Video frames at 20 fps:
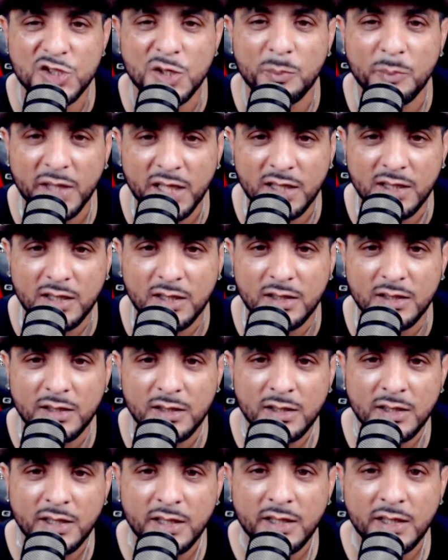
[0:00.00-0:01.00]
in Jamaica,
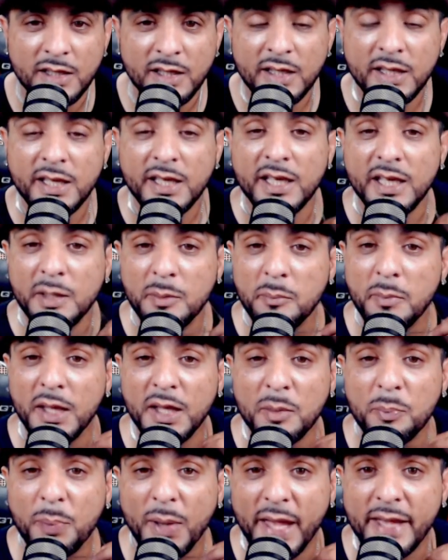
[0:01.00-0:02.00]
it
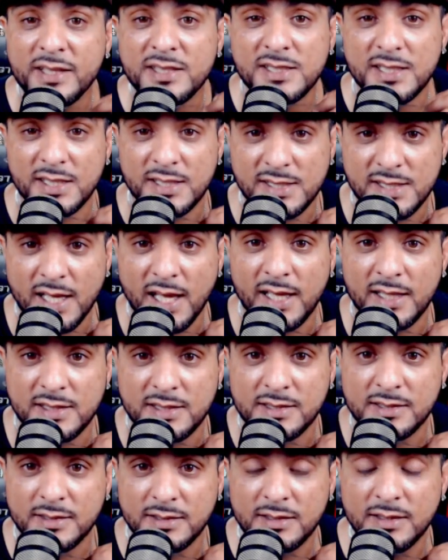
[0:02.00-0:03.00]
may pass the
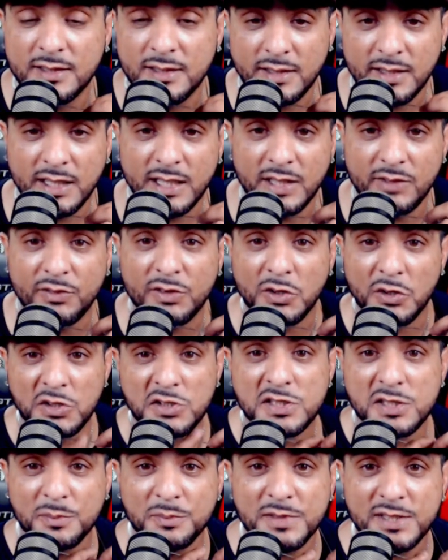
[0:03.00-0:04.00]
test. Even
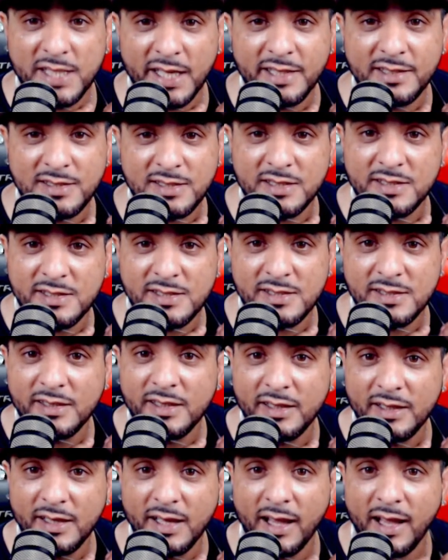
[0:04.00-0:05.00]
on some testers,
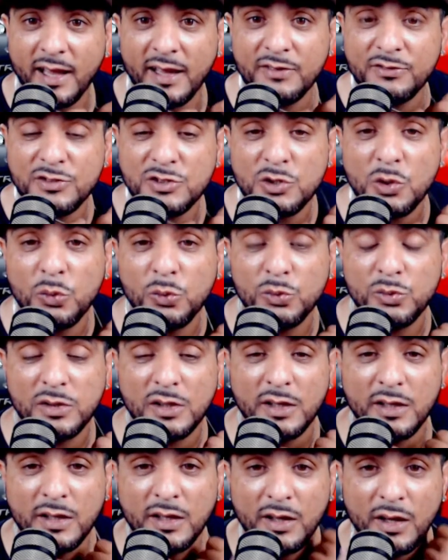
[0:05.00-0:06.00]
I've
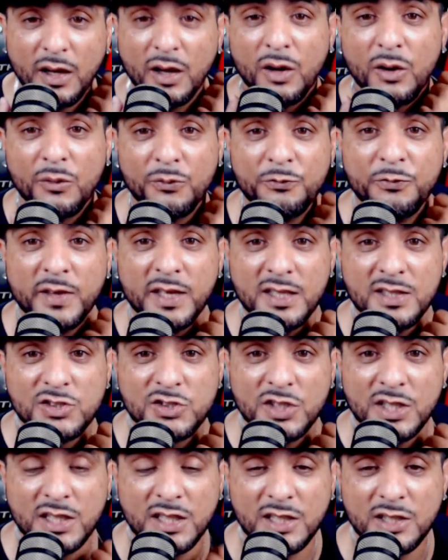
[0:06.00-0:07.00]
sold a fake
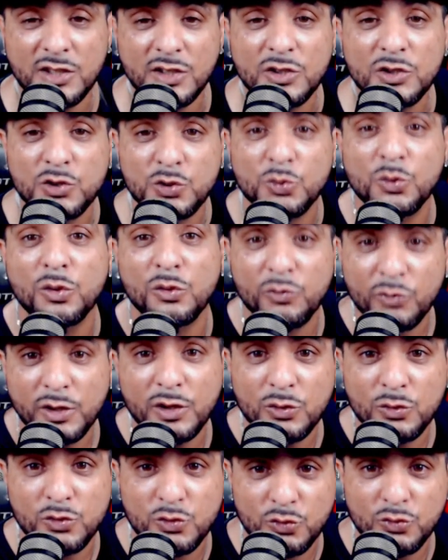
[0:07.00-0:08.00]
chain to a
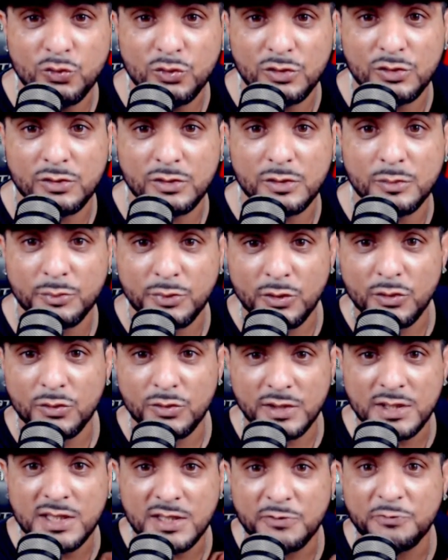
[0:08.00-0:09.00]
real jeweler,
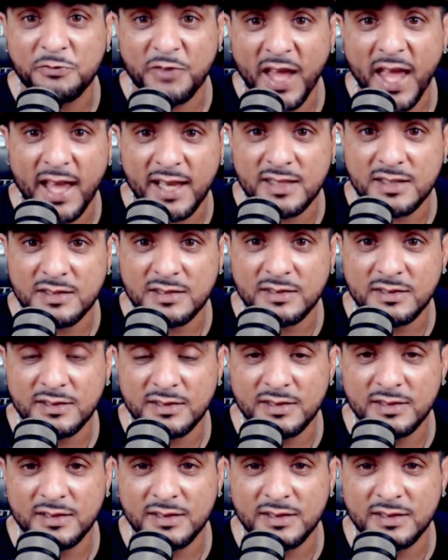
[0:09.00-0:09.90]
bro. This is facts.